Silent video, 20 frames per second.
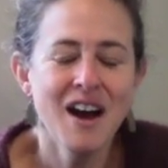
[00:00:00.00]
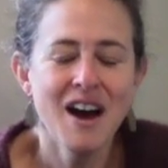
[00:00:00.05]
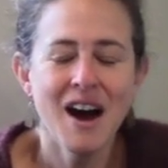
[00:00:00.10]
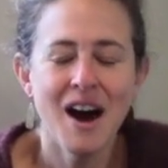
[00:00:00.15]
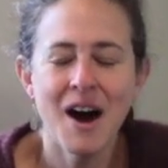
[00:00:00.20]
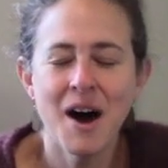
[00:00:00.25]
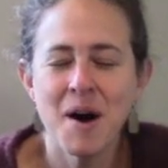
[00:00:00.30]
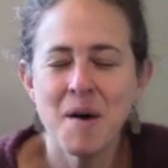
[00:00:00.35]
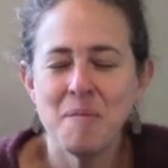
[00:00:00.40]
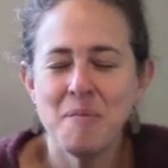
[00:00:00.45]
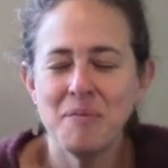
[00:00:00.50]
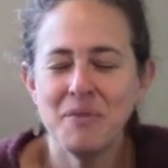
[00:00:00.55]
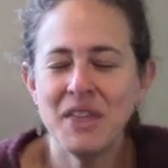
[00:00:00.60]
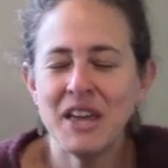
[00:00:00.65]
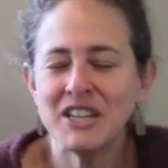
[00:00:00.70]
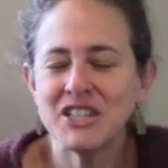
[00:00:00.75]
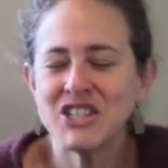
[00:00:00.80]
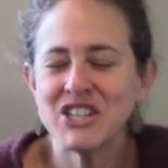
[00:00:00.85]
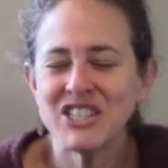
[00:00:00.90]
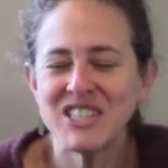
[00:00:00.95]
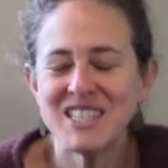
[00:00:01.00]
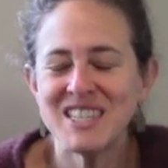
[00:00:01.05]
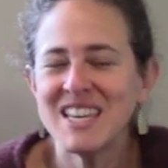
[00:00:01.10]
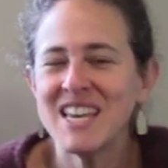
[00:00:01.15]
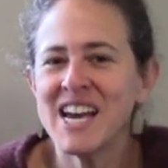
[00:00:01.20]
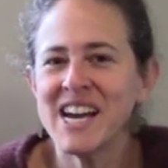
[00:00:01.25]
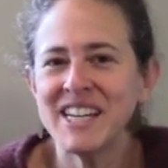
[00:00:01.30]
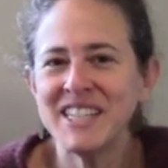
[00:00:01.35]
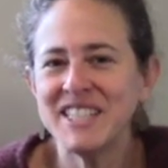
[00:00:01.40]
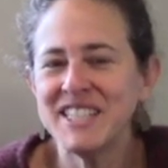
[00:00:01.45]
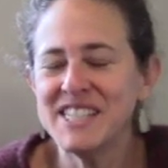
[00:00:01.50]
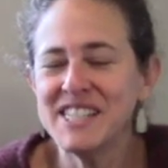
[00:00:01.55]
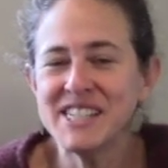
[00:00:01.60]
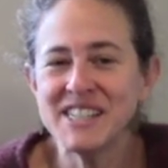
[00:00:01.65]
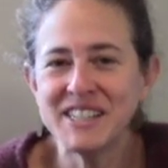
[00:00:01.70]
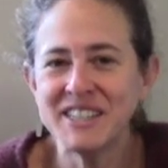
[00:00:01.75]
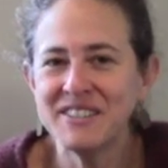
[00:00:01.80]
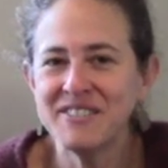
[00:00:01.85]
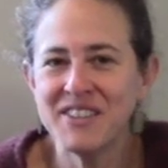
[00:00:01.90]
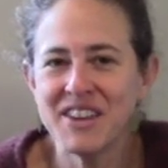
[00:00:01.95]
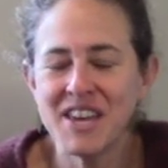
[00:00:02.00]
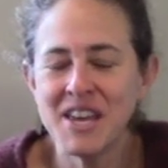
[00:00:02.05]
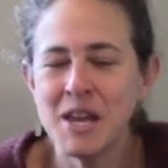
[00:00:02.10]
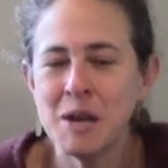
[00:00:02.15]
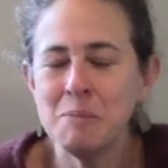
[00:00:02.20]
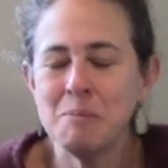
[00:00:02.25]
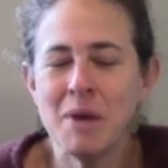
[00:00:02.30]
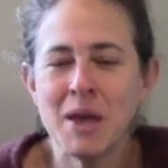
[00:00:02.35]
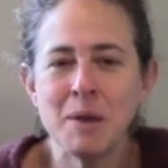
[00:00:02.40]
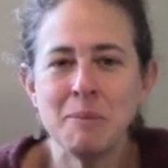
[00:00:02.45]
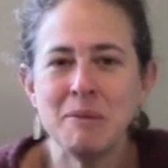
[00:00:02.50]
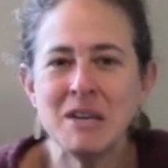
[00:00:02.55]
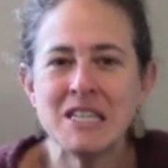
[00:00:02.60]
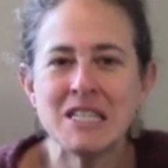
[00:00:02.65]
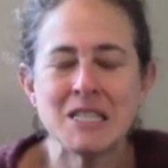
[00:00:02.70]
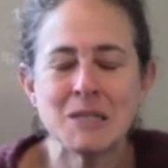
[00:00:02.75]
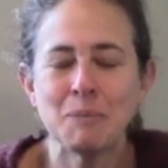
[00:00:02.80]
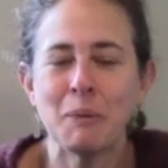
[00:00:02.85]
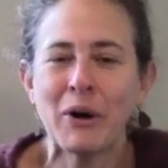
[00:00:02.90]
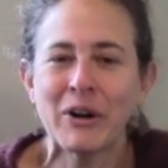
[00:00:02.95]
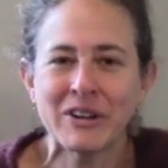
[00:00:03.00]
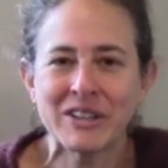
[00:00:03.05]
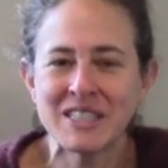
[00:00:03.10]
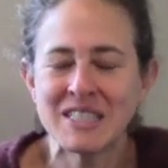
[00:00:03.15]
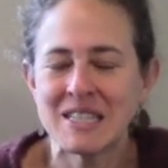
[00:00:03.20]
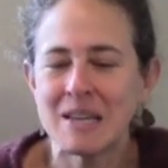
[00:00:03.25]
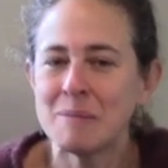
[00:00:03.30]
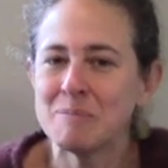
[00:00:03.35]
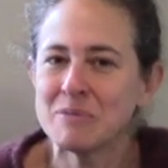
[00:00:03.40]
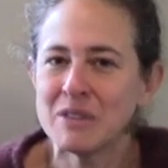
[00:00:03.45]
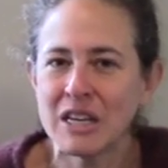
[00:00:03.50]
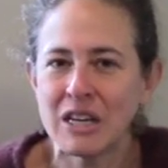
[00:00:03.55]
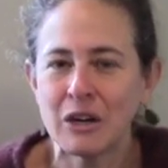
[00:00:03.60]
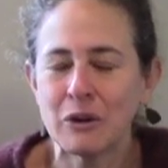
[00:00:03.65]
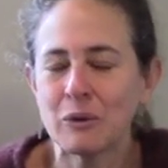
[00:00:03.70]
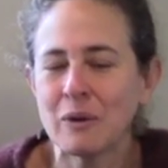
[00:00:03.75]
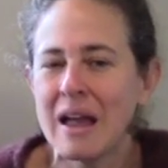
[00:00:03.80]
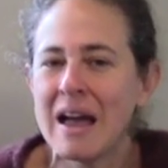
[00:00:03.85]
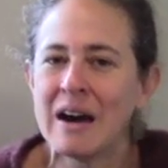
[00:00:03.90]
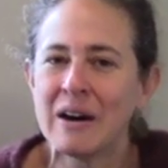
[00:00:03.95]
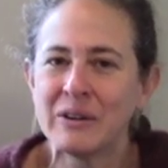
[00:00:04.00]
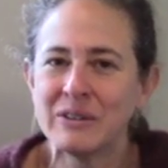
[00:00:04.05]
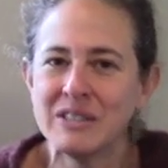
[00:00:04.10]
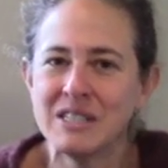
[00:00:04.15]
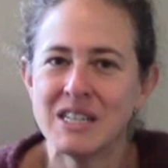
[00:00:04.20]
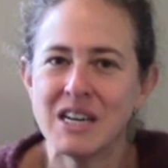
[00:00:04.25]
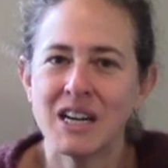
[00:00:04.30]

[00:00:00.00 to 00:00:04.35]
that just the idea of it maybe sparks something around